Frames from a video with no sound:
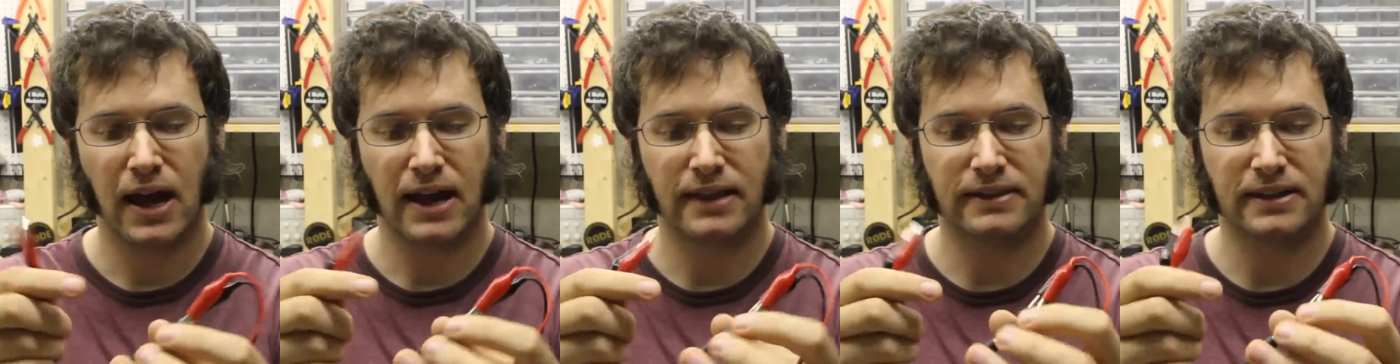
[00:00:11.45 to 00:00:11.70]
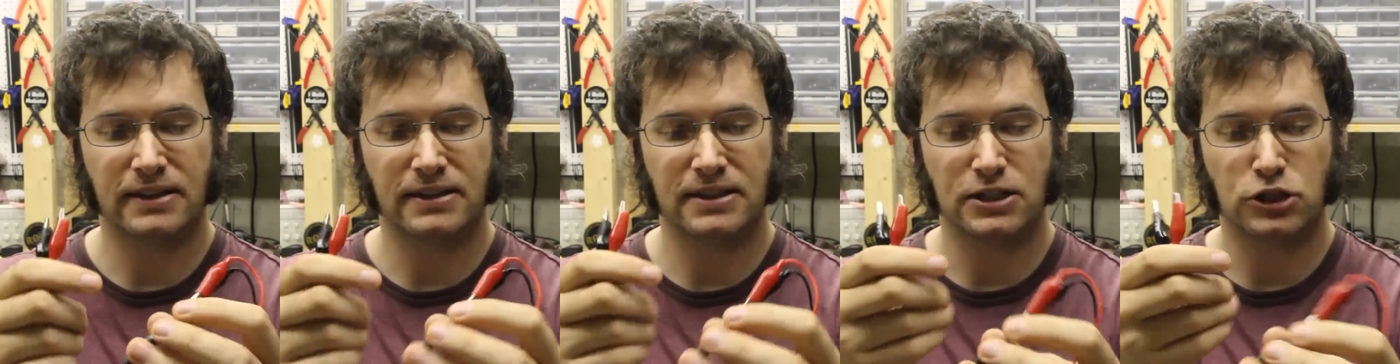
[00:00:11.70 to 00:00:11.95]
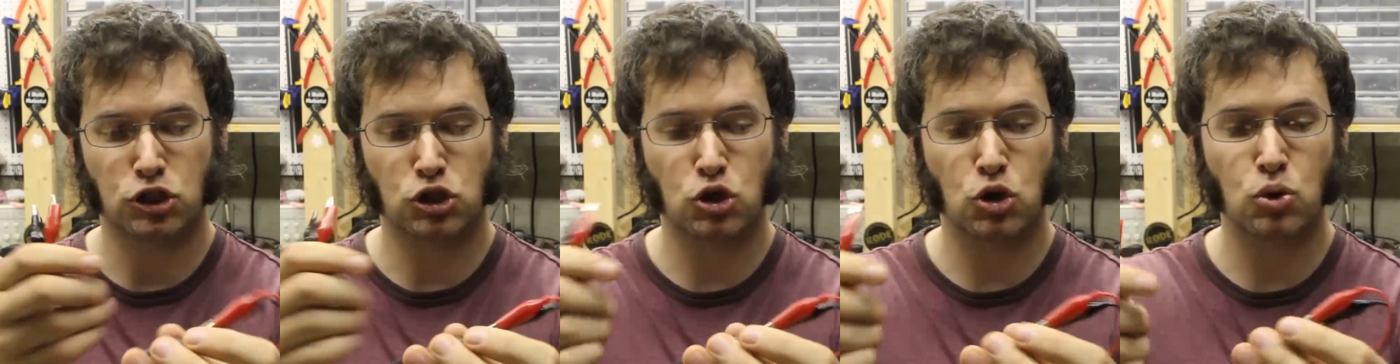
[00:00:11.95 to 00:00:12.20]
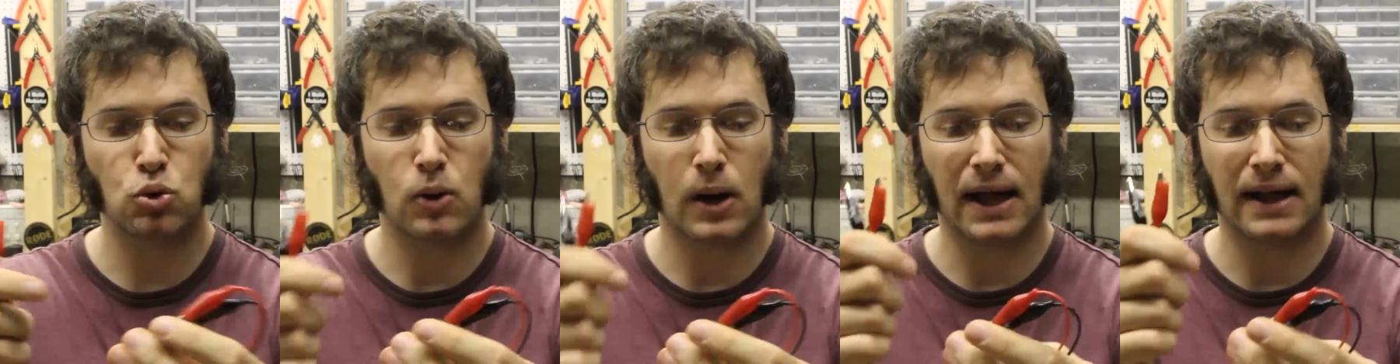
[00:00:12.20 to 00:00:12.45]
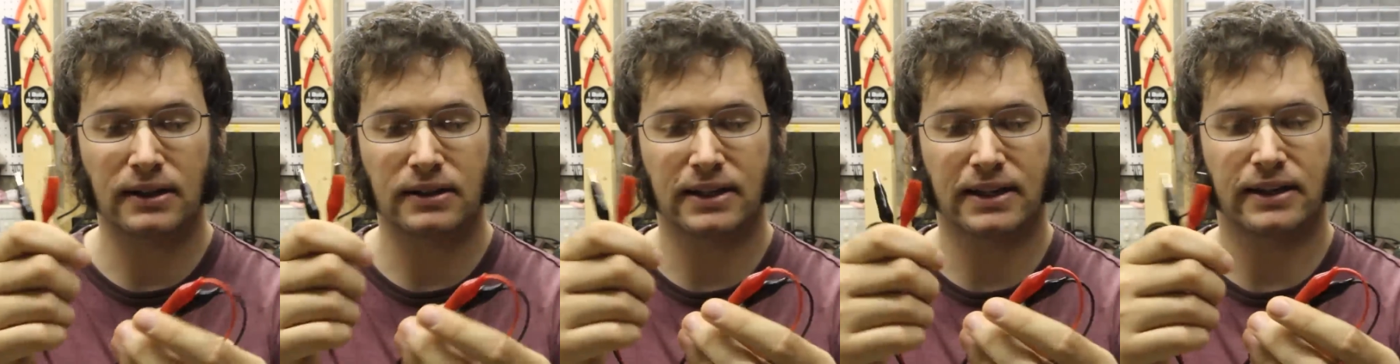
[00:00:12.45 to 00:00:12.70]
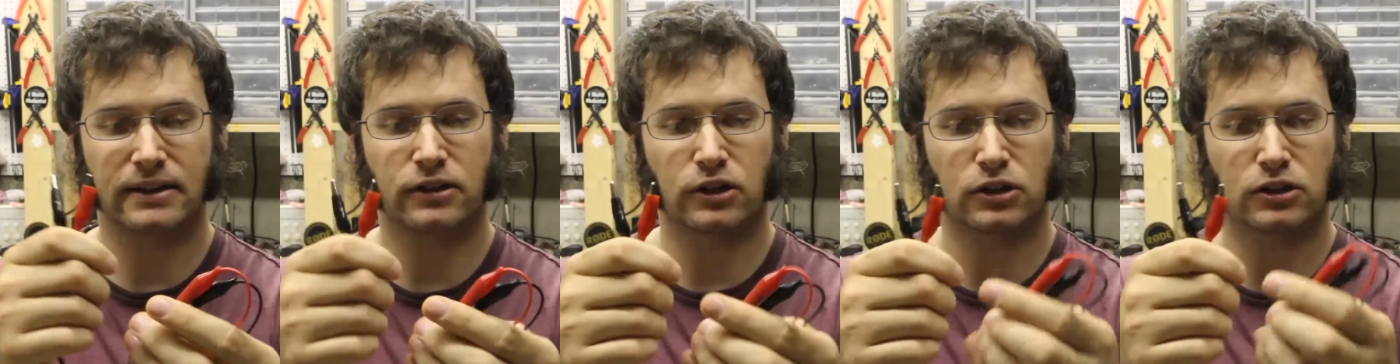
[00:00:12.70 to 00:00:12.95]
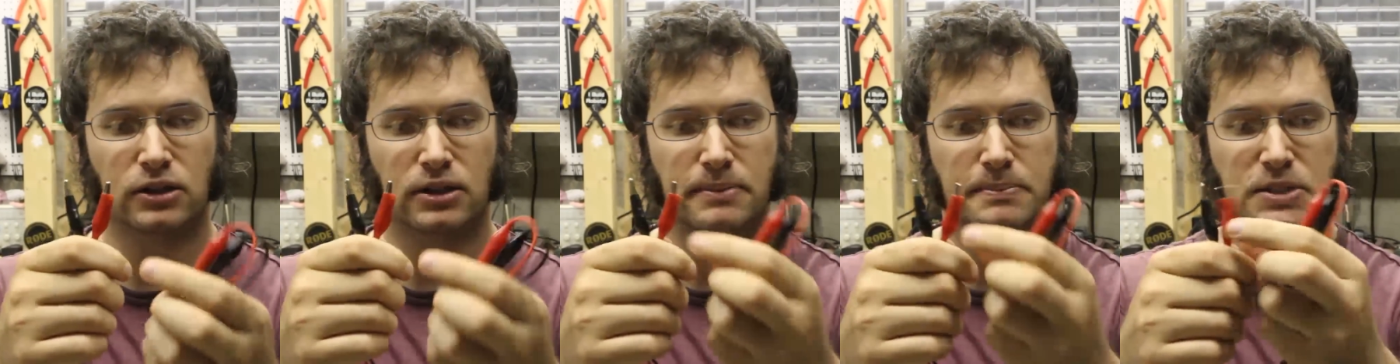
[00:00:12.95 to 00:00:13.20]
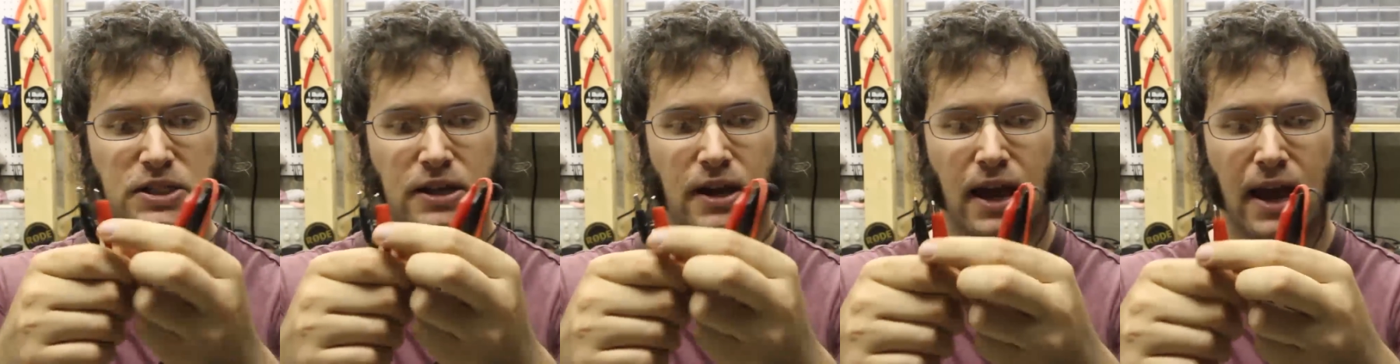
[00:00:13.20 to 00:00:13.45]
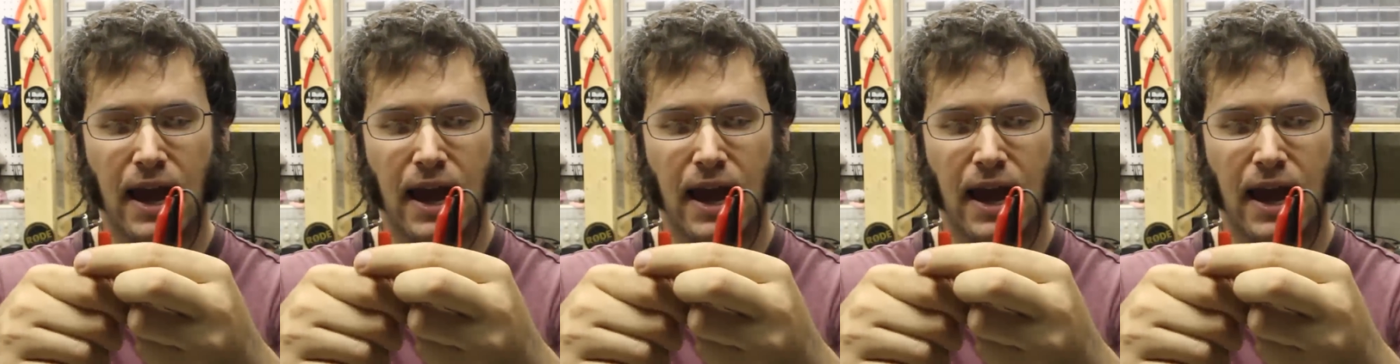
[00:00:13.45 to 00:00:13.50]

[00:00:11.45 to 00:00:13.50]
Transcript: and then these two alligator clips.